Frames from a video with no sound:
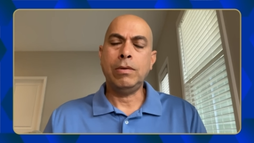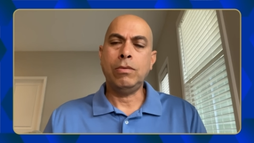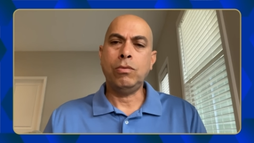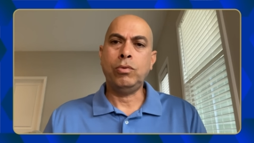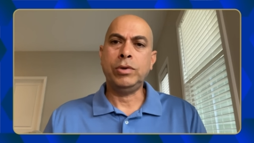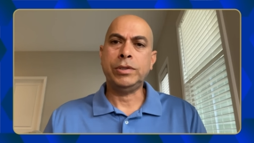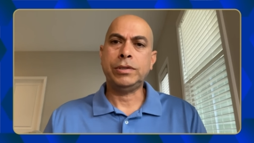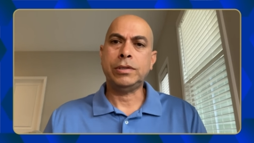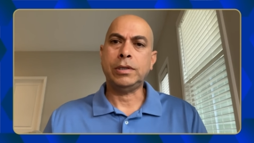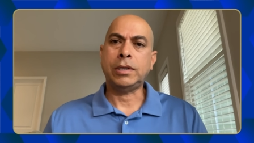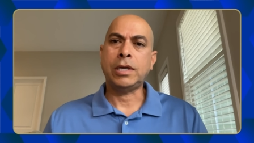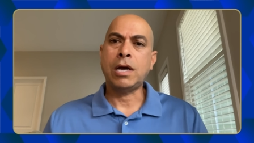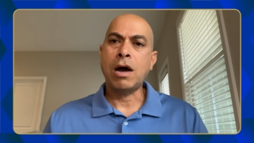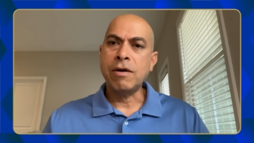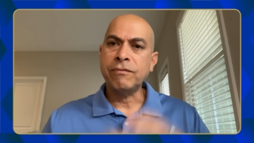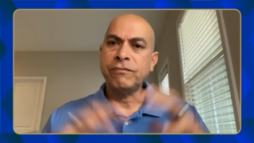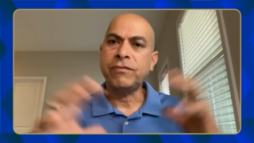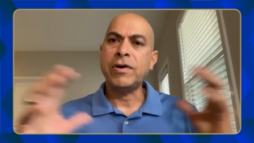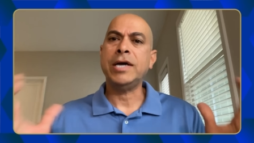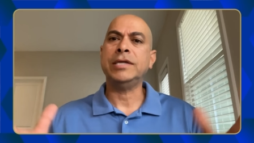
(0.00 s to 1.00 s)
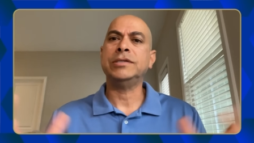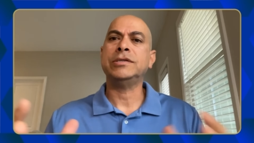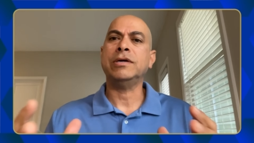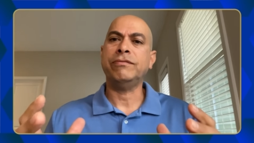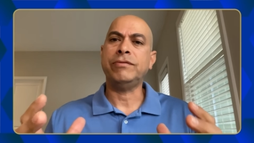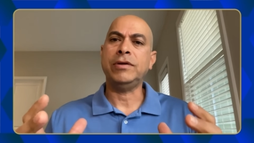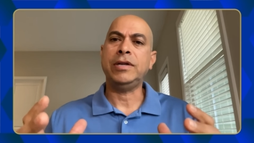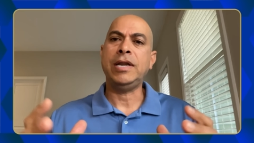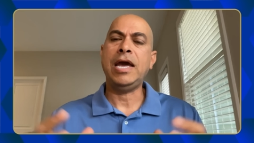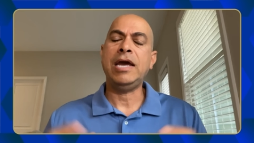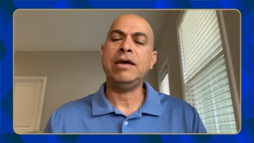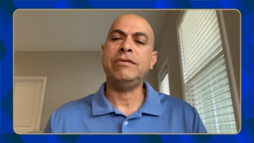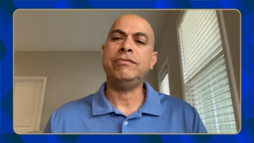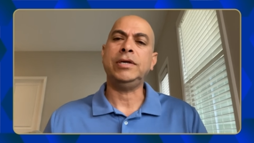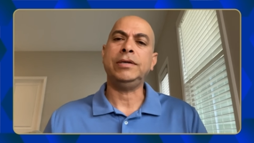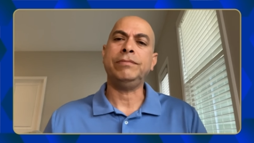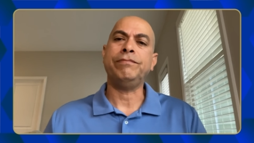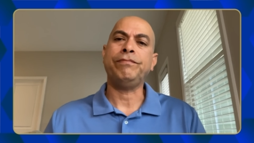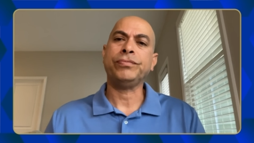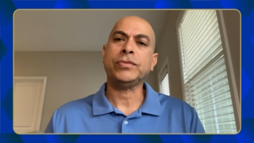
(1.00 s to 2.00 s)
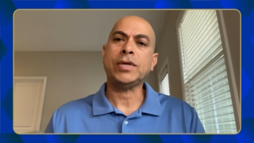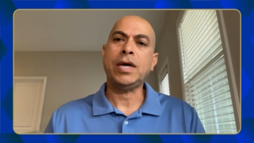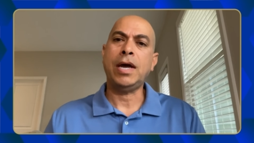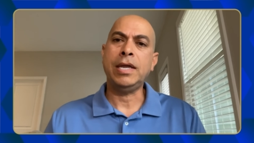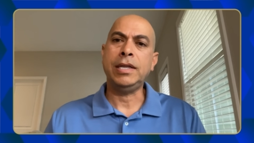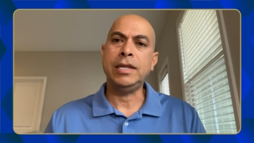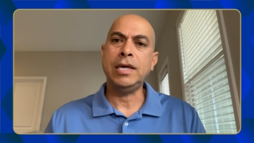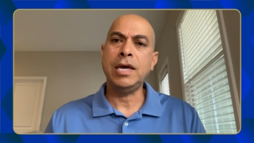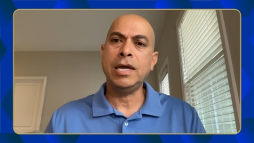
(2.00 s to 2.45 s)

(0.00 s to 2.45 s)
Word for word: with the confines of the Navy. And